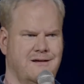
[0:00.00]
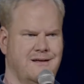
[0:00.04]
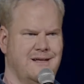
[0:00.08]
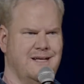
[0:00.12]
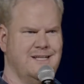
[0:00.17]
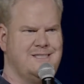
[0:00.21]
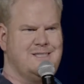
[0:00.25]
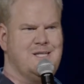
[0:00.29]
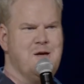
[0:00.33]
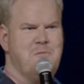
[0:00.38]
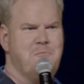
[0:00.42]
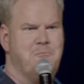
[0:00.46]

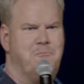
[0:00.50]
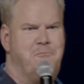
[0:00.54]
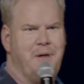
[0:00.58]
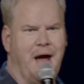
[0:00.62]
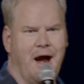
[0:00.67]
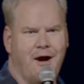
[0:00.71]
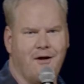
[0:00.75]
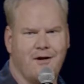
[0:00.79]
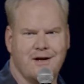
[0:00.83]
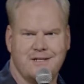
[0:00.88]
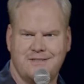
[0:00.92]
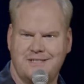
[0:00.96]
It's
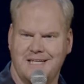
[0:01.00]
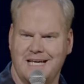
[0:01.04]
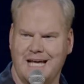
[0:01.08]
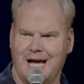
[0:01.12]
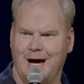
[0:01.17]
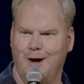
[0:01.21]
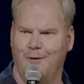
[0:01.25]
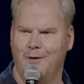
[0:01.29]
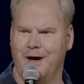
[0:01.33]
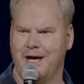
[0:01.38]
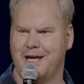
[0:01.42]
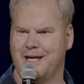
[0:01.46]
embarrassing
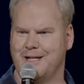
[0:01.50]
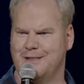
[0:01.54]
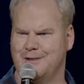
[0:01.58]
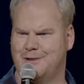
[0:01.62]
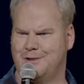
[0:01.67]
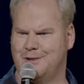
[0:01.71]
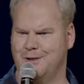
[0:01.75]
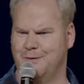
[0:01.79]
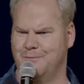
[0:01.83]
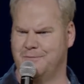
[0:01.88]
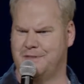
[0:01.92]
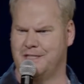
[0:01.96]
how I
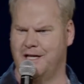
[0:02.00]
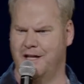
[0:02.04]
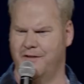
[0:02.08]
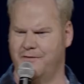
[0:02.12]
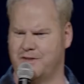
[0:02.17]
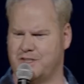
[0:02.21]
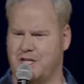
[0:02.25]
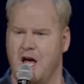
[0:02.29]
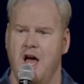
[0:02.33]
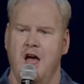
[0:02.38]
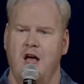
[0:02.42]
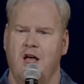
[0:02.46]
consume
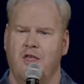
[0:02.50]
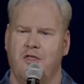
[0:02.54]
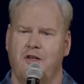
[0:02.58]
television.